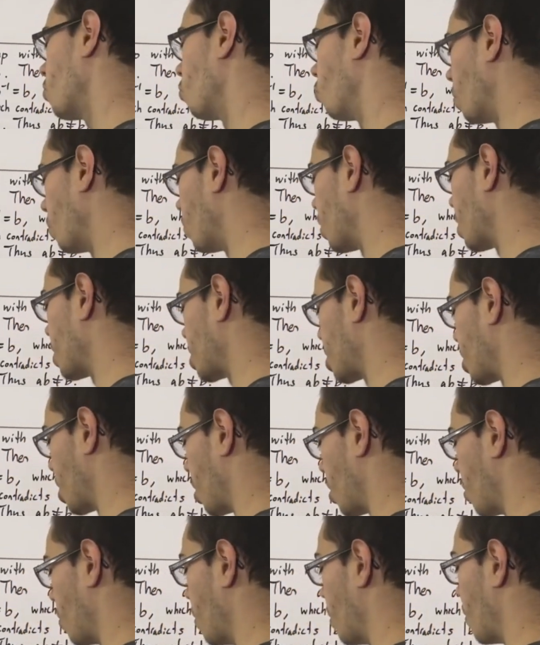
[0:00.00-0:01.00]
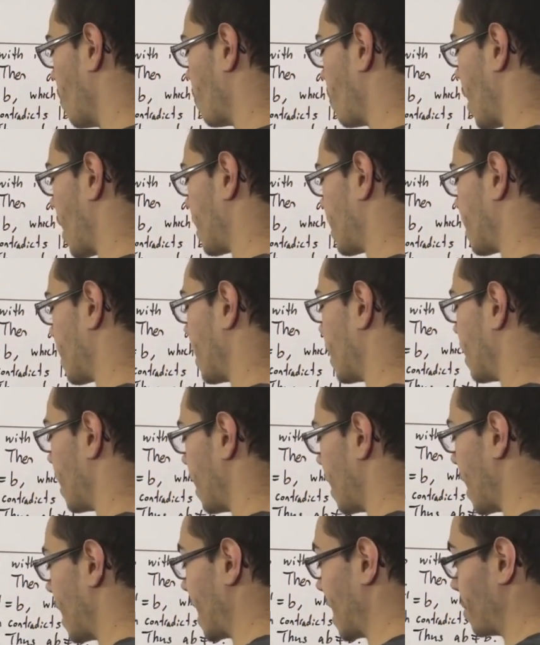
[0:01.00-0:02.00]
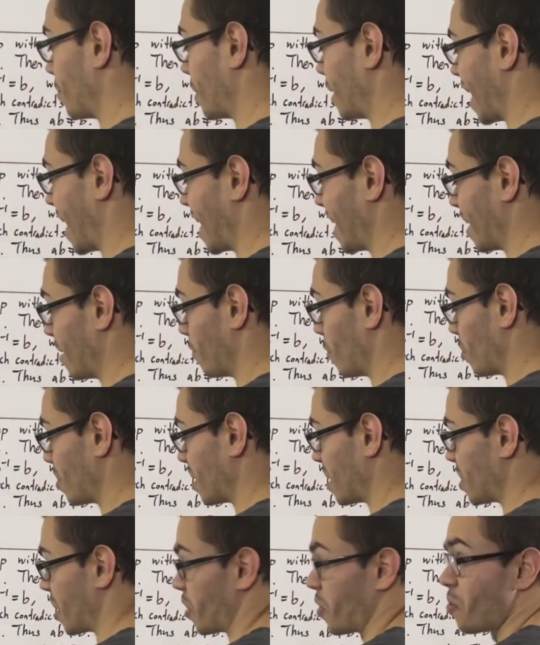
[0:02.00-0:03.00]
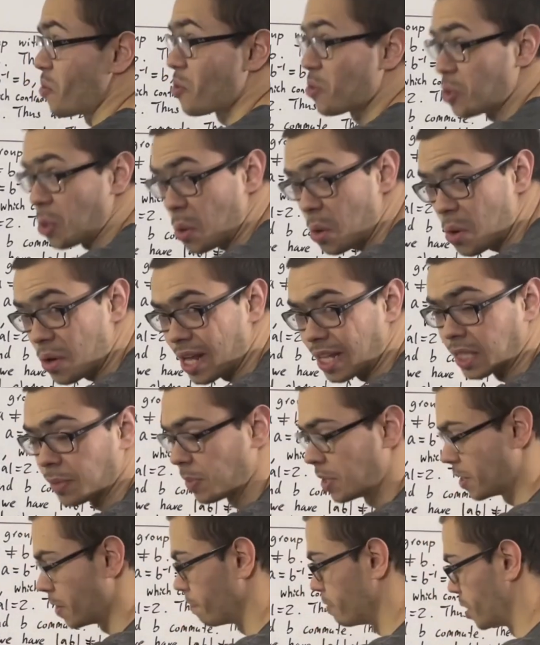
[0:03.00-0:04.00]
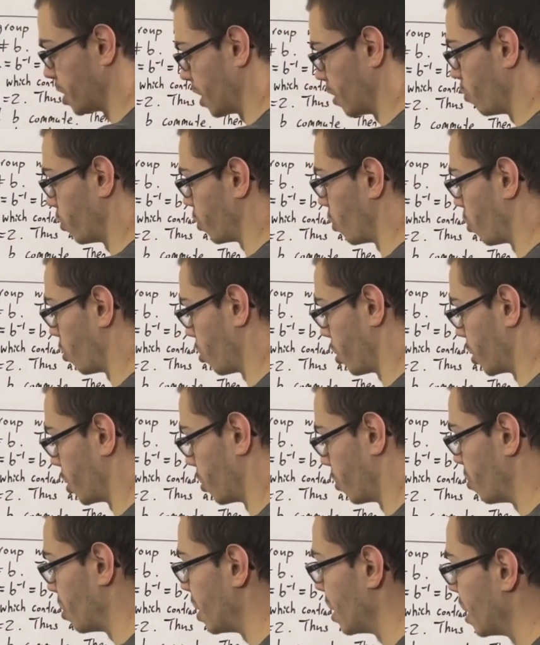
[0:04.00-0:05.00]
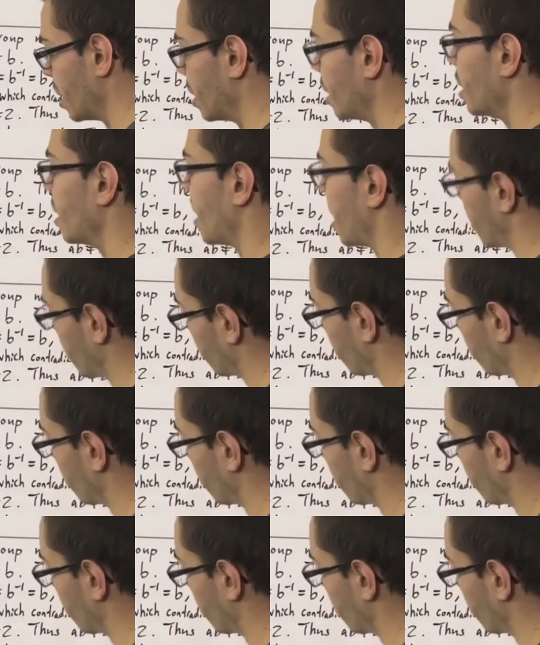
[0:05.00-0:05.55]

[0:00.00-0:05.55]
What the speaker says: we want to show that AB A inverse is a third element of G with order 2. In other